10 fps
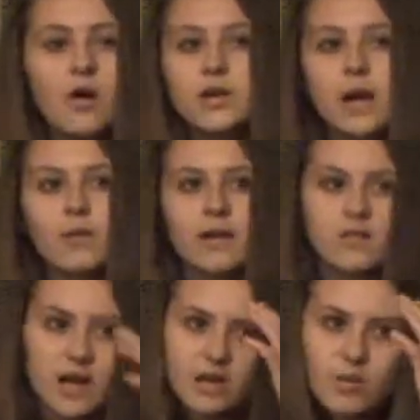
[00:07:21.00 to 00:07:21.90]
okay,
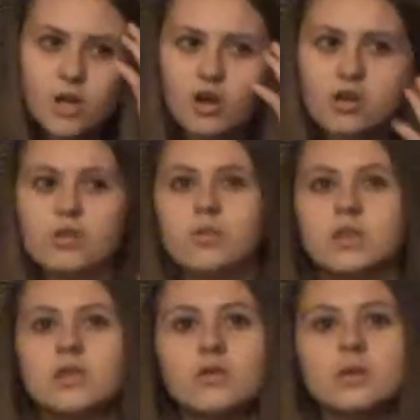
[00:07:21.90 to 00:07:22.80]
whatever, I don't want to argue
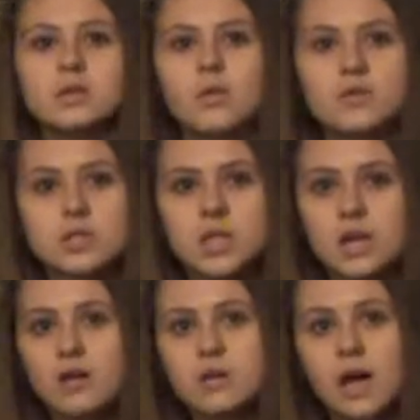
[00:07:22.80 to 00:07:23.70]
with you. So I was just
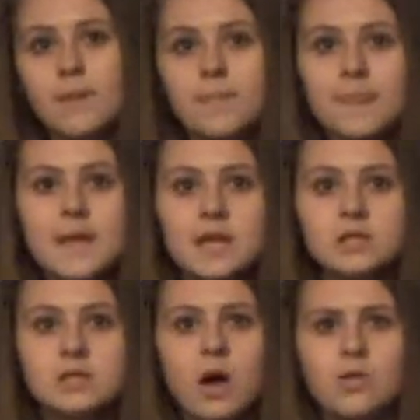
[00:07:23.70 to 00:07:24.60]
like, okay.
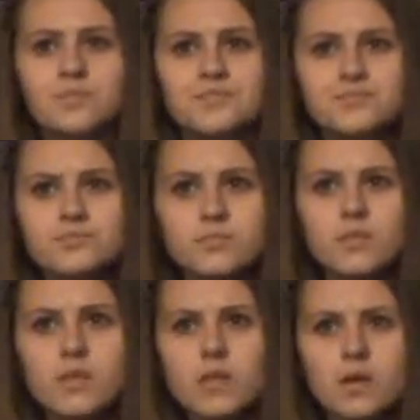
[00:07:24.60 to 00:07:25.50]
So,
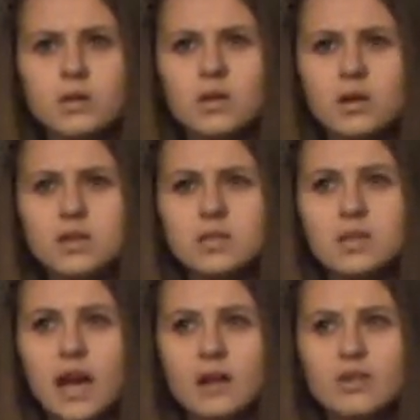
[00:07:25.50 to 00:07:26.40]

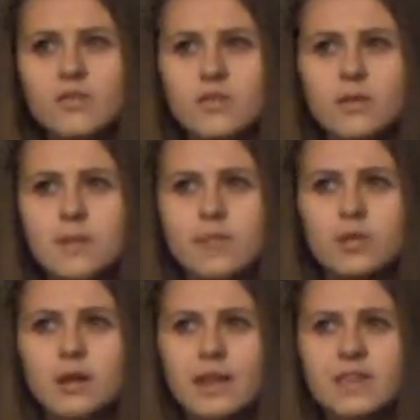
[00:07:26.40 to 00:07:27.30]
honestly, I don't even
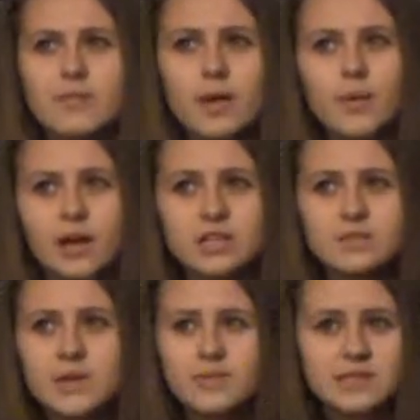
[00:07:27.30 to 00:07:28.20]
remember. I think my
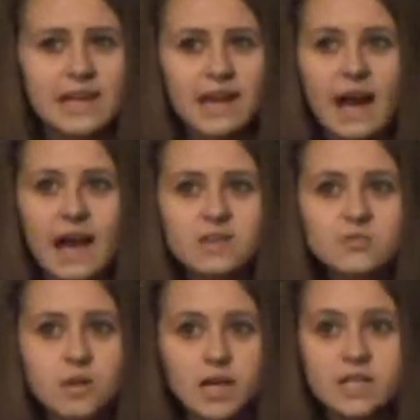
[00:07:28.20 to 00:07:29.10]
punishment was, like, I had
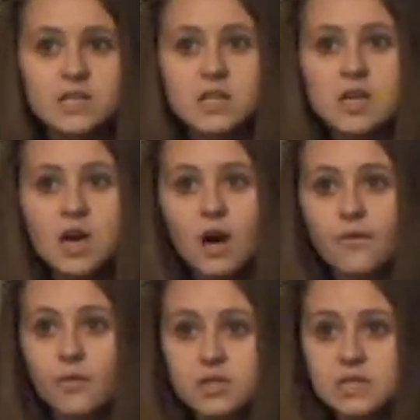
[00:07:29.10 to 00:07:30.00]
to run
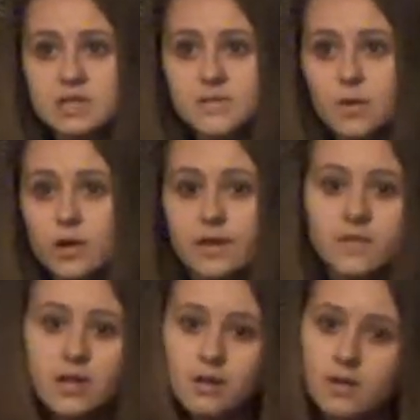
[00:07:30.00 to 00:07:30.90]
a 4-6-4. And
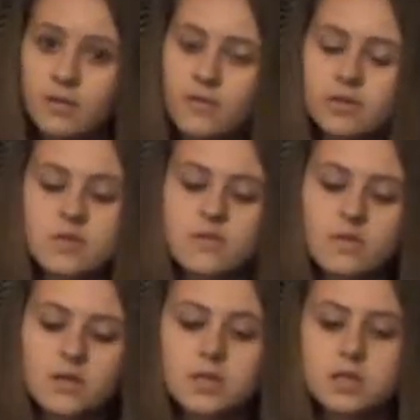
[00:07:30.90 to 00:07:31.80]
if you don't know what a
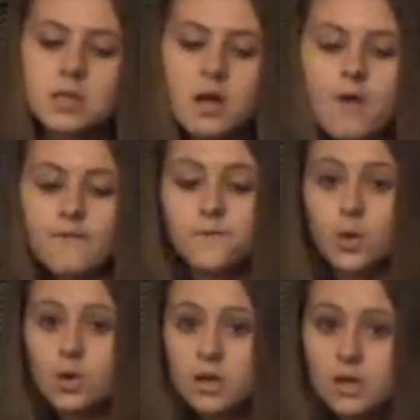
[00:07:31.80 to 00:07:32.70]
4-6-4 is, it's
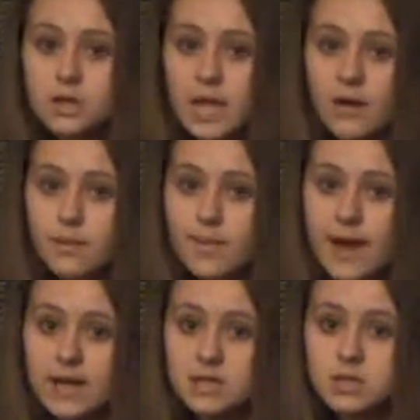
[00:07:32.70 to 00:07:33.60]
4 down and
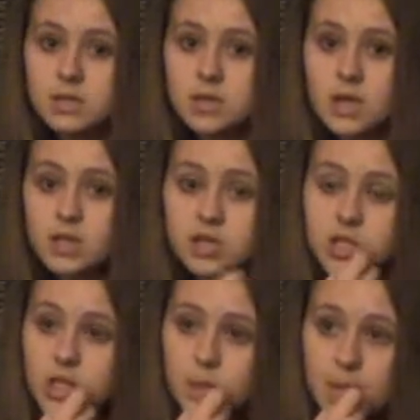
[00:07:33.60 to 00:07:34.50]
backs in the
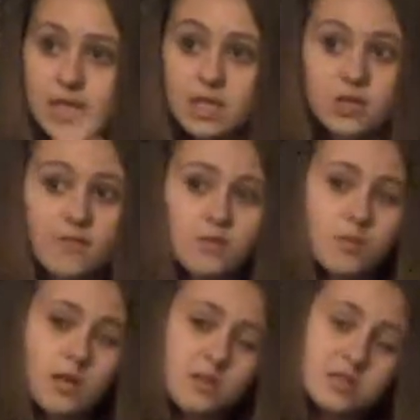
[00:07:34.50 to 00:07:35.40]
gym, and then you have
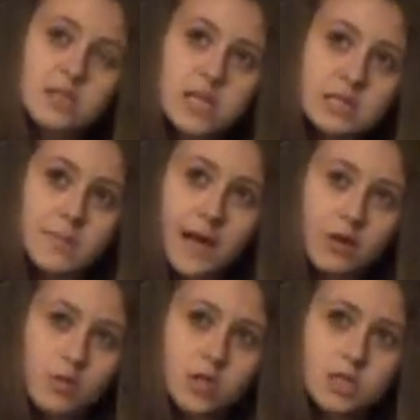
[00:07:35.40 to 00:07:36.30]
to run 6
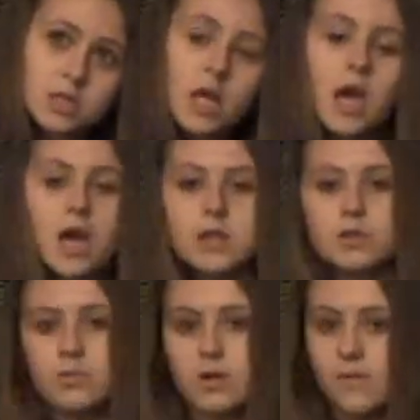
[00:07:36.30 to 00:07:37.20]
backwards,
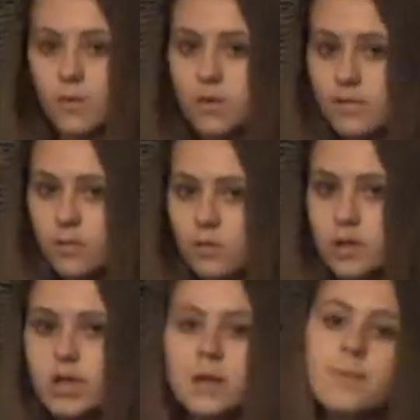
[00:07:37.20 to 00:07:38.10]
and then run 4
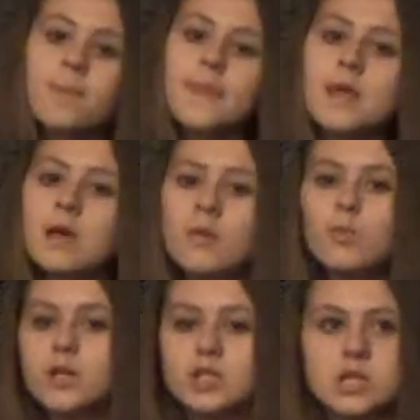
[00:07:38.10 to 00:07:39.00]
forward again,
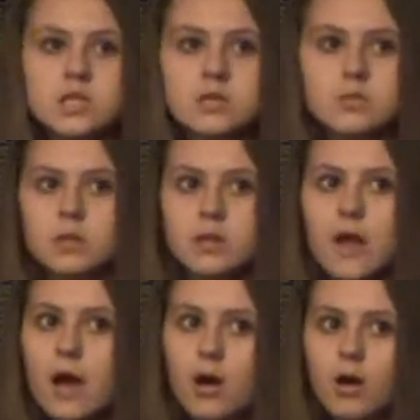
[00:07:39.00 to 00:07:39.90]
which isn't really
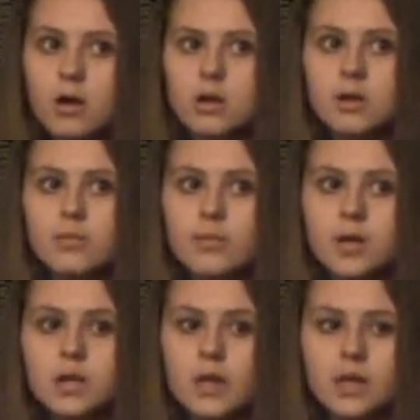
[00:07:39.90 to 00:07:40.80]
that hard,
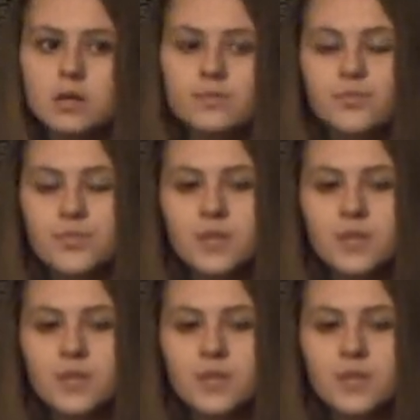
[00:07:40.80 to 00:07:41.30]
but, like,